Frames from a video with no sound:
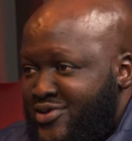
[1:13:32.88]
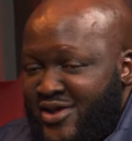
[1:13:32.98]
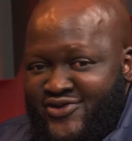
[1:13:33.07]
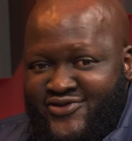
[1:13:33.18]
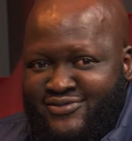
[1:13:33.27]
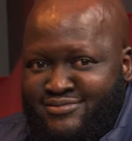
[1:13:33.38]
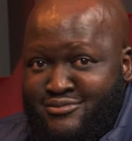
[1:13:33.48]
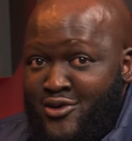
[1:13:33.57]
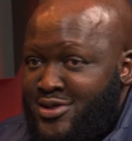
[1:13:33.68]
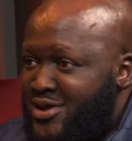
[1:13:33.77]
So that's
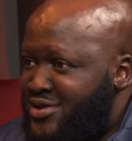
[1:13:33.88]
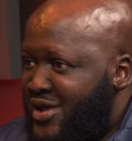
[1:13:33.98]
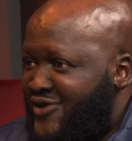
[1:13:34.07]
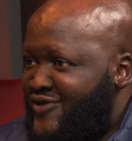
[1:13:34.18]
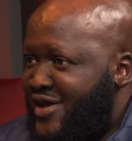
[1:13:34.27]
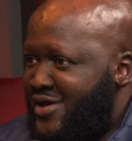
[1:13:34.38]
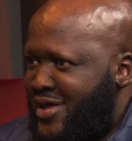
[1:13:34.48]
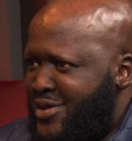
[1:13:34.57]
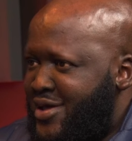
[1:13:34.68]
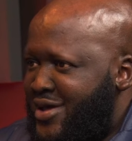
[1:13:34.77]
more than
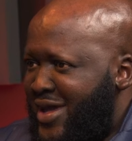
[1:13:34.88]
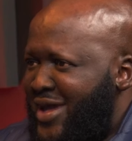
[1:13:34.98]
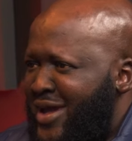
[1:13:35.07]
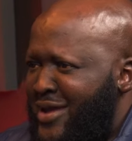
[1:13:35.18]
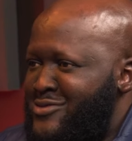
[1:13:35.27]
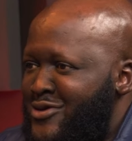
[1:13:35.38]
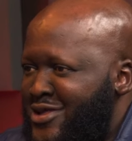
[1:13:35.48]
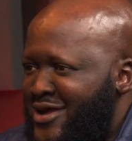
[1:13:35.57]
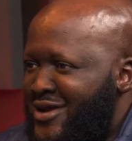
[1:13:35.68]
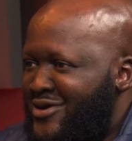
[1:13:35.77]
SA, I think,
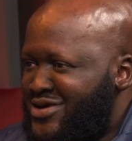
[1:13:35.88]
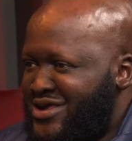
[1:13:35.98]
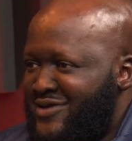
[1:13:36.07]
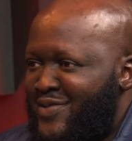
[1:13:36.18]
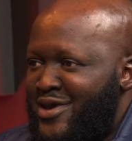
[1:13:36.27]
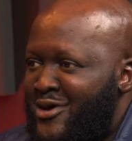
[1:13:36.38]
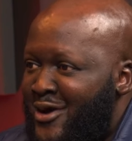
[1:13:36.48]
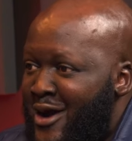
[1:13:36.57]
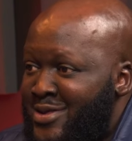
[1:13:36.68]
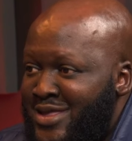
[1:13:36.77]
more than our GDP
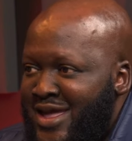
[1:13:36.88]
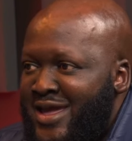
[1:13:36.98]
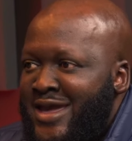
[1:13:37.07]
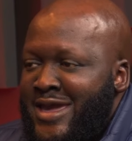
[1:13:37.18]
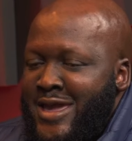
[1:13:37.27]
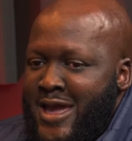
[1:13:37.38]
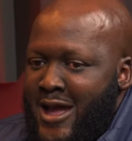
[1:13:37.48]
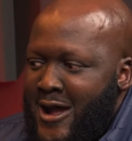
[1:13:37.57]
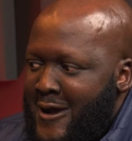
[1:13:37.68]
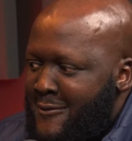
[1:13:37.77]
or around there.
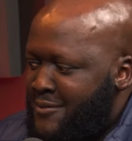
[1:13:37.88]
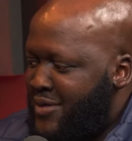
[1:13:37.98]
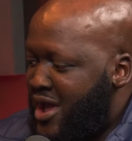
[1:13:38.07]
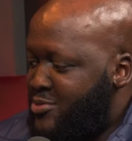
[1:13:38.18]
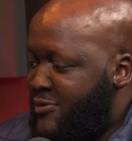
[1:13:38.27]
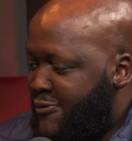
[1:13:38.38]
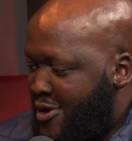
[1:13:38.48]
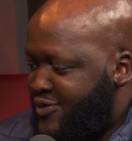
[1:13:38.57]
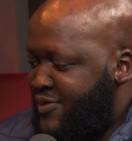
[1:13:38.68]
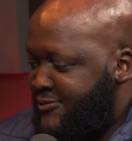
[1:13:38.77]
And we
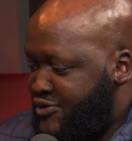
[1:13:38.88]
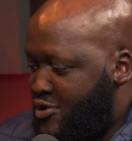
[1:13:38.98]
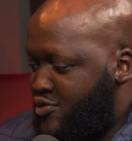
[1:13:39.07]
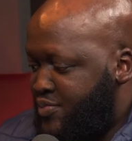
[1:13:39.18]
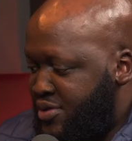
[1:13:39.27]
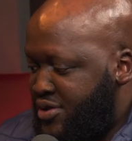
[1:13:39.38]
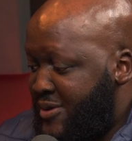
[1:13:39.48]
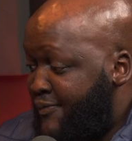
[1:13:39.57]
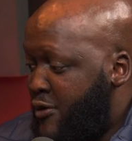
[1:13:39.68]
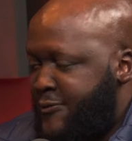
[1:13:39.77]
felt PepsiCo would
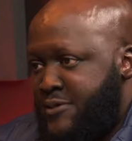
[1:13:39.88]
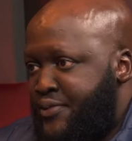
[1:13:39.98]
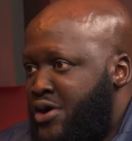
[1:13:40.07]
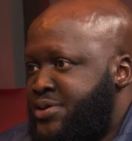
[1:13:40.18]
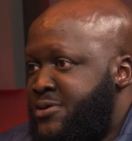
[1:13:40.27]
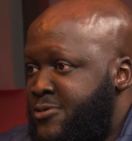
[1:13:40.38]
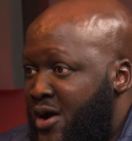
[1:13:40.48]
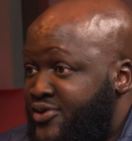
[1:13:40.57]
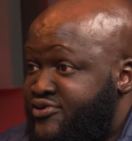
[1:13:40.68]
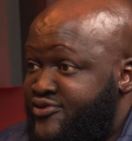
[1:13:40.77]
be the perfect partner
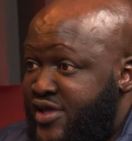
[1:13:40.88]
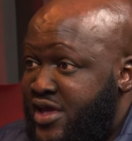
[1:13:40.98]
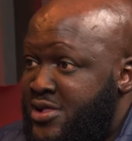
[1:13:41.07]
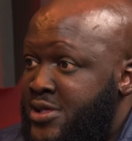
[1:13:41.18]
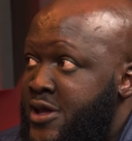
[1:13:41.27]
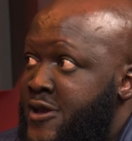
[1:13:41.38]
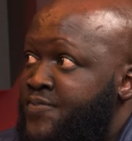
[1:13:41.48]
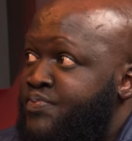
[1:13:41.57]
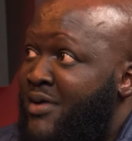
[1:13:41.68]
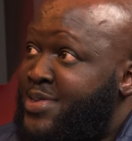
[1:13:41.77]
for us to scale.
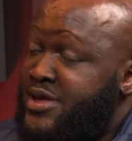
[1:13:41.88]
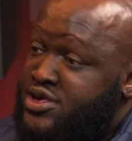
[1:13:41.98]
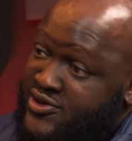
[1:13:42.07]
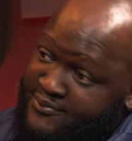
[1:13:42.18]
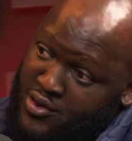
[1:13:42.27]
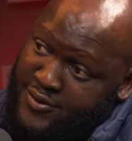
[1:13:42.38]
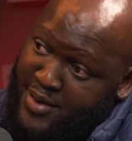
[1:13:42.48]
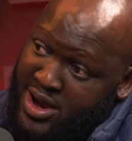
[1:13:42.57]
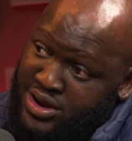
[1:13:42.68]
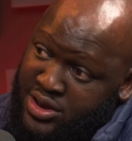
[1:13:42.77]
But they just
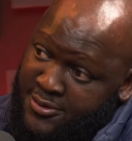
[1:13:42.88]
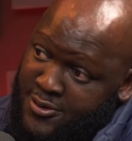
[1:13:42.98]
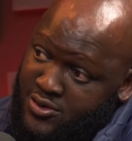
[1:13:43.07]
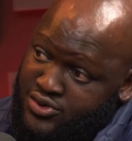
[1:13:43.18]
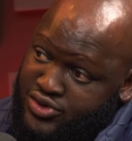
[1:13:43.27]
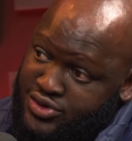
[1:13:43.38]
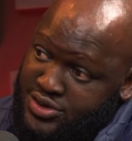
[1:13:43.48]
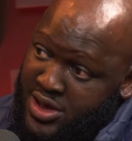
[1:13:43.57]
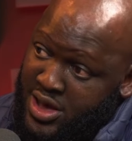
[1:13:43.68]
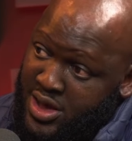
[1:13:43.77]
bought Pioneer
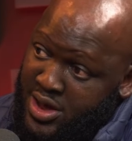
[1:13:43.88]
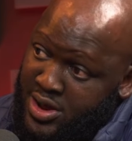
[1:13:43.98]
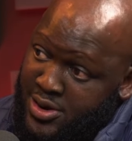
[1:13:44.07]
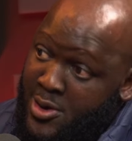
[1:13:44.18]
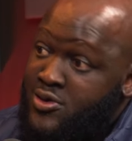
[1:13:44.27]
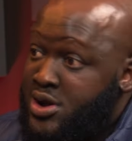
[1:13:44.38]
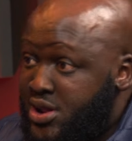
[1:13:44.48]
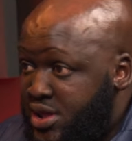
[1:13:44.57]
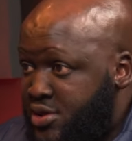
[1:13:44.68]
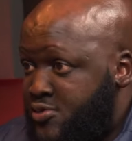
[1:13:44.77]
Foods
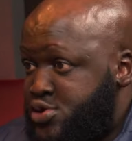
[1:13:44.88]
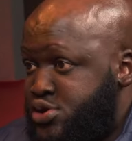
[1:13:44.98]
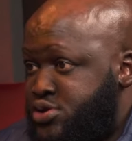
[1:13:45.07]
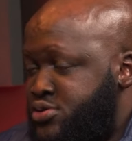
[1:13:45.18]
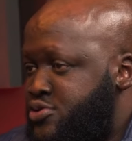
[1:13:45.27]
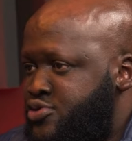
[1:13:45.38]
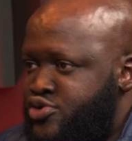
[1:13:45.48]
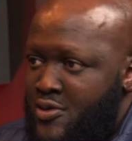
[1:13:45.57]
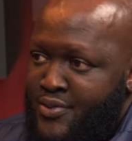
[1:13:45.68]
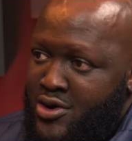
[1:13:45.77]
locally, which
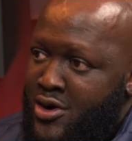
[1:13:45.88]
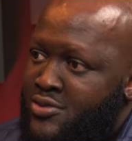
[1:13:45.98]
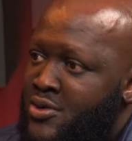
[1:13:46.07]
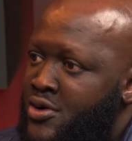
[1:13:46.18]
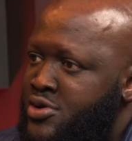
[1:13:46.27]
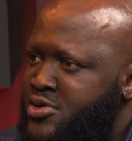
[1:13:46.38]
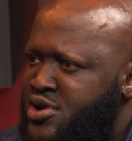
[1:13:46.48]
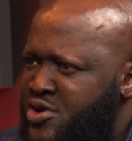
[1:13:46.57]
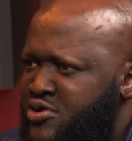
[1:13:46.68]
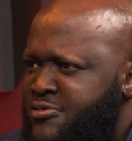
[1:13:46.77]
is your Bokomo,
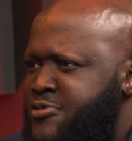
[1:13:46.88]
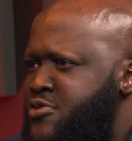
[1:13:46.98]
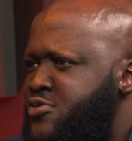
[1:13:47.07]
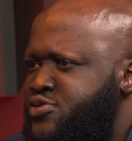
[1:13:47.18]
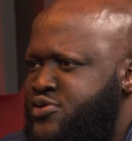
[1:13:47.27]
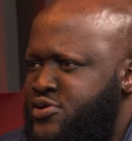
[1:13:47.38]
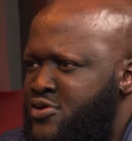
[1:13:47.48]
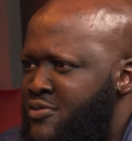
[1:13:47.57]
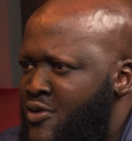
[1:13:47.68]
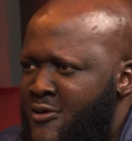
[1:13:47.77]
your Liquid
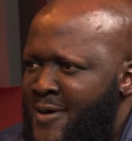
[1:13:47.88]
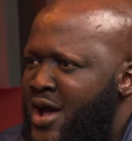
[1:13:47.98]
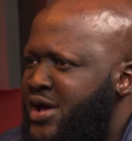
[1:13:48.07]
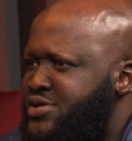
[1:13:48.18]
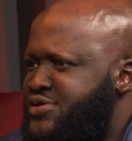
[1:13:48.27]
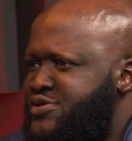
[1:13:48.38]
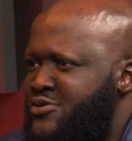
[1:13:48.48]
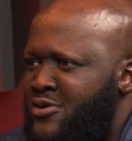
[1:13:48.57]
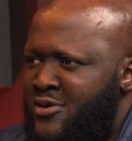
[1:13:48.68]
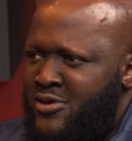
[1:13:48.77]
Fruit, your
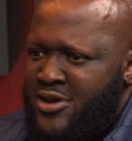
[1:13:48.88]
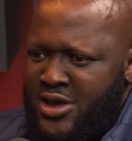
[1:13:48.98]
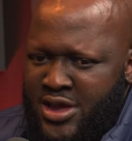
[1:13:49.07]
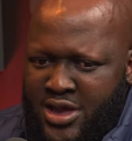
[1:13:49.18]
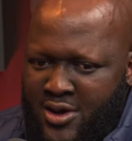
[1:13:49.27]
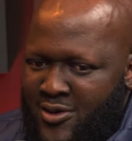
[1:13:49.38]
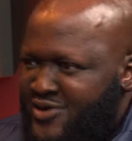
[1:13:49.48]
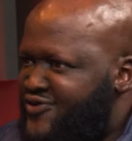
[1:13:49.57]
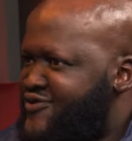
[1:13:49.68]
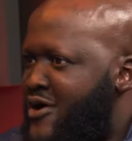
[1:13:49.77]
Movite, your
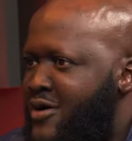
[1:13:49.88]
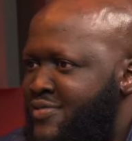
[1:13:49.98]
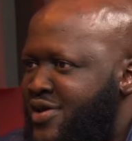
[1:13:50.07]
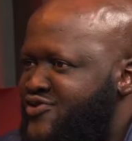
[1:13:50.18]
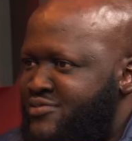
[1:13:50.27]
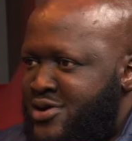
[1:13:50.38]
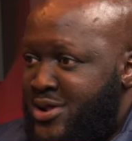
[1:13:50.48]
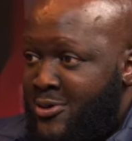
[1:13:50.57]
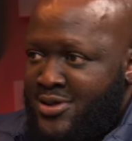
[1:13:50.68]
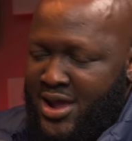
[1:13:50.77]
White Star, maize
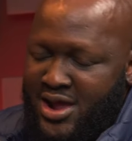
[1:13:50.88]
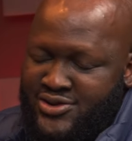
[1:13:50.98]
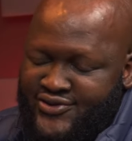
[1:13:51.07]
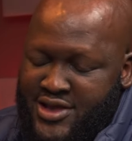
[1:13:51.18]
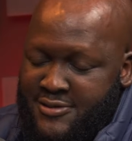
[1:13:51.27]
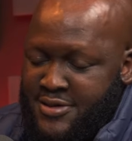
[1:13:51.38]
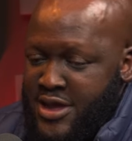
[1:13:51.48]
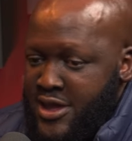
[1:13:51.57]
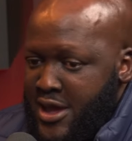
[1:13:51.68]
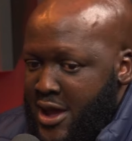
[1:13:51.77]
meal, and all that kind of stuff.
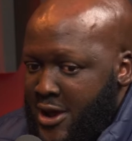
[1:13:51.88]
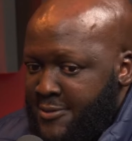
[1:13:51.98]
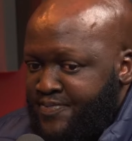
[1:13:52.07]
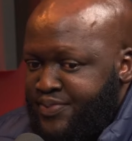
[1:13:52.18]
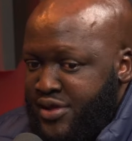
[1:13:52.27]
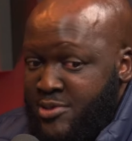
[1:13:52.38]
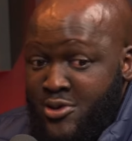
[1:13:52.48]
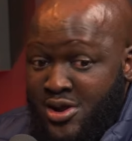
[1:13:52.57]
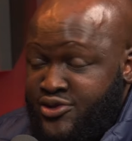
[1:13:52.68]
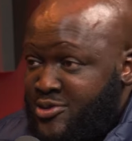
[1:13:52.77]
And
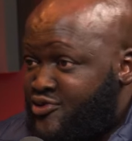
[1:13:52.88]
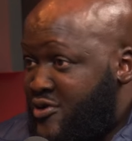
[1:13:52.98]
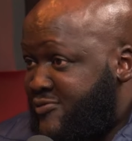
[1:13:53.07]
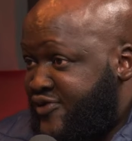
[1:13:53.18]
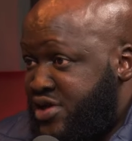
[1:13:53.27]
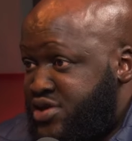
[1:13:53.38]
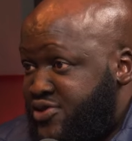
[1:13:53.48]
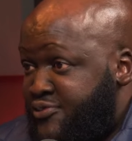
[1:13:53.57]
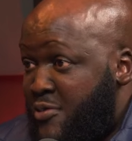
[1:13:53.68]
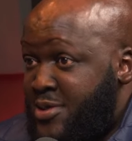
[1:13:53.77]
we got into those
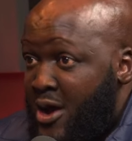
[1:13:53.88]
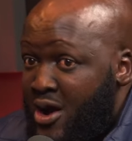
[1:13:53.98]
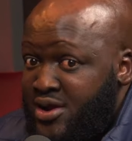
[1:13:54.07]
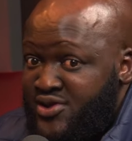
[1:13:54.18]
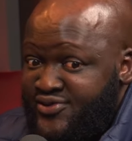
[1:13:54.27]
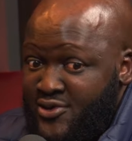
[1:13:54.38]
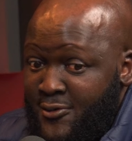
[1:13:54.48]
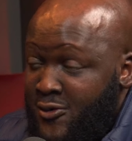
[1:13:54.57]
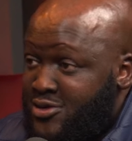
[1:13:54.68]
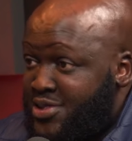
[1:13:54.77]
conversations. Probably the hardest
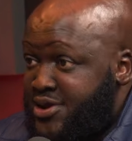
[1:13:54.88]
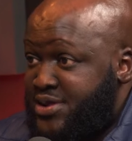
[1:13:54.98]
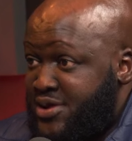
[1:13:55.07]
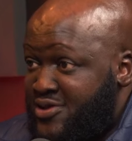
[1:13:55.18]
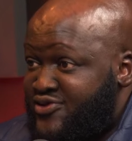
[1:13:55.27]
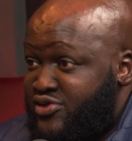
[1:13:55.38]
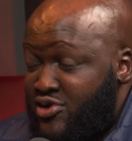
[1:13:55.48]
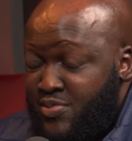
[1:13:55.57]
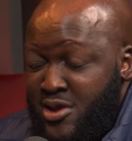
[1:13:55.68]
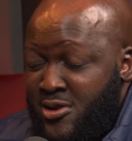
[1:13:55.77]
of all the 3 deals.
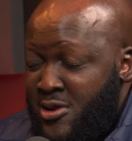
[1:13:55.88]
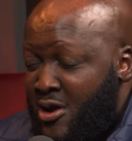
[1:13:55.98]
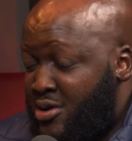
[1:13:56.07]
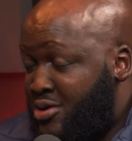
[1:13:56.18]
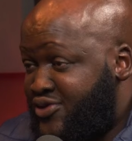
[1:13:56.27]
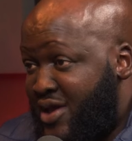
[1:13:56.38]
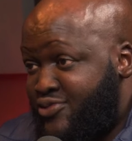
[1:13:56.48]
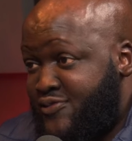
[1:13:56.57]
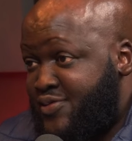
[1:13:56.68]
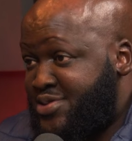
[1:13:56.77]
It took me a long, long
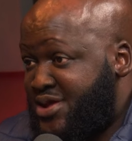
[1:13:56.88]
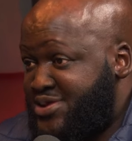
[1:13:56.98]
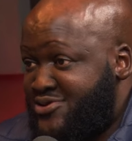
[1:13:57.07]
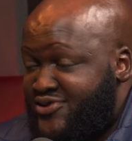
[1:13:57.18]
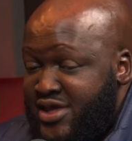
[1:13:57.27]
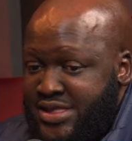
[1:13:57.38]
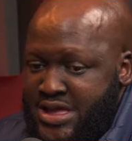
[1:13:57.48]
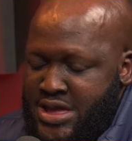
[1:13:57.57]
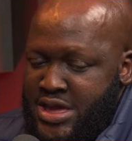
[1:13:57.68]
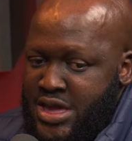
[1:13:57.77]
time to put that deal
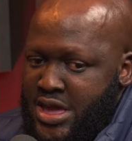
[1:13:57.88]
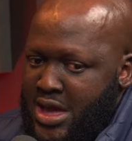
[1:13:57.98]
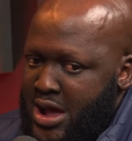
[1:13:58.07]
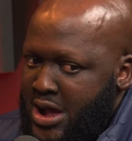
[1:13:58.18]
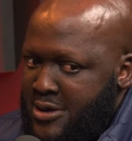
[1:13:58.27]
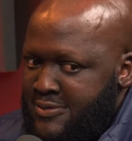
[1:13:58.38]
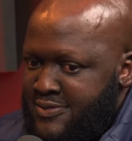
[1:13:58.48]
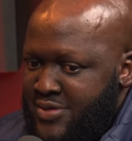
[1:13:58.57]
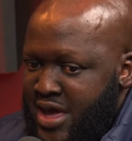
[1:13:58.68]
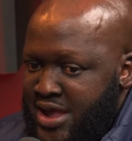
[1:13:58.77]
together.
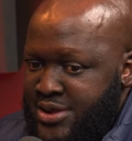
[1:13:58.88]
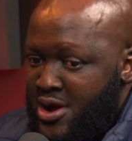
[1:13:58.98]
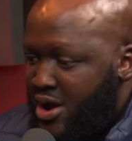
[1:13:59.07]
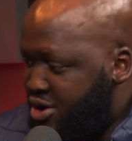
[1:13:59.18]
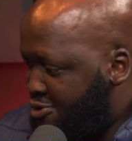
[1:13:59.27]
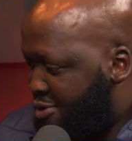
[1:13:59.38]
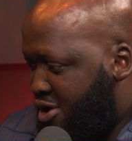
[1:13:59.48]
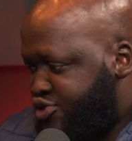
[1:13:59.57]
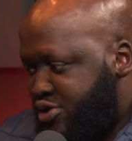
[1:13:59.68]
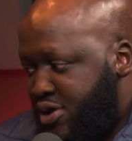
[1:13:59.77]
And yeah, end of
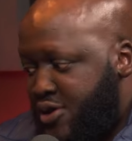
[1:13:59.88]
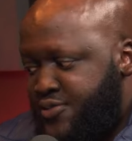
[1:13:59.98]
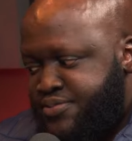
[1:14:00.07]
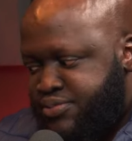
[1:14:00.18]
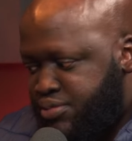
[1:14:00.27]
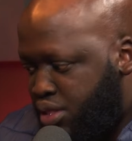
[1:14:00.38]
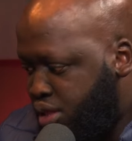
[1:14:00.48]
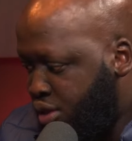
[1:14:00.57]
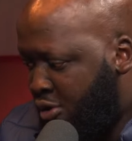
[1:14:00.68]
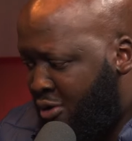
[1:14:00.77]
last year,
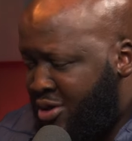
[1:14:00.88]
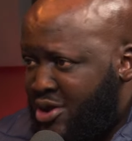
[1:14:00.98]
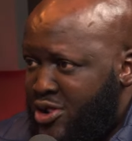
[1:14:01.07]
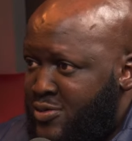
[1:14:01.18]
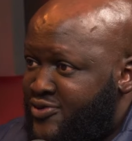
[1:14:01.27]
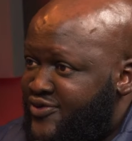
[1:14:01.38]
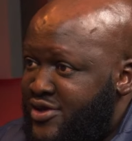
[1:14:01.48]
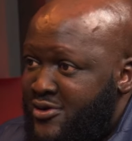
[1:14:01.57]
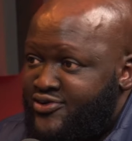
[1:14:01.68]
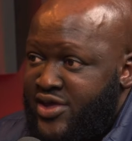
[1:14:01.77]
one of the global
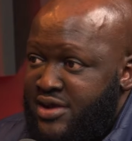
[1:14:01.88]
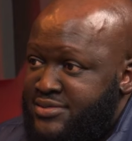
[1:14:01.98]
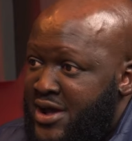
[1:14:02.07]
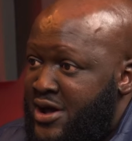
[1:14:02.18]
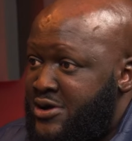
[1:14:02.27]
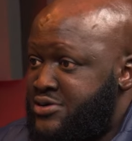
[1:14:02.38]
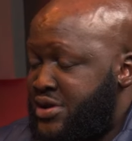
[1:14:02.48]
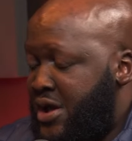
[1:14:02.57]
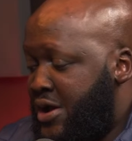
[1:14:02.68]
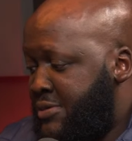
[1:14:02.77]
CEOs came
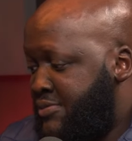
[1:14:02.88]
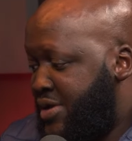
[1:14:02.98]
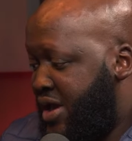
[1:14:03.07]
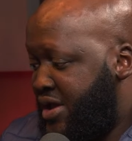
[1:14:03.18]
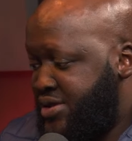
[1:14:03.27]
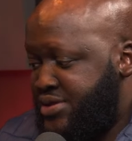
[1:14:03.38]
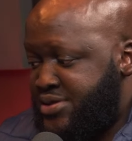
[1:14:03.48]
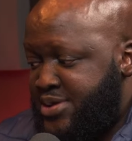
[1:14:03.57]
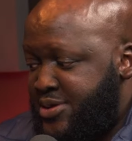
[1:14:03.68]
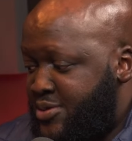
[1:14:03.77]
down,
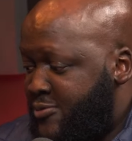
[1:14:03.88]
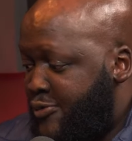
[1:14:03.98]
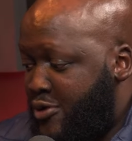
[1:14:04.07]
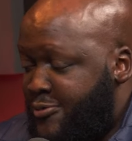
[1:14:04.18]
and we've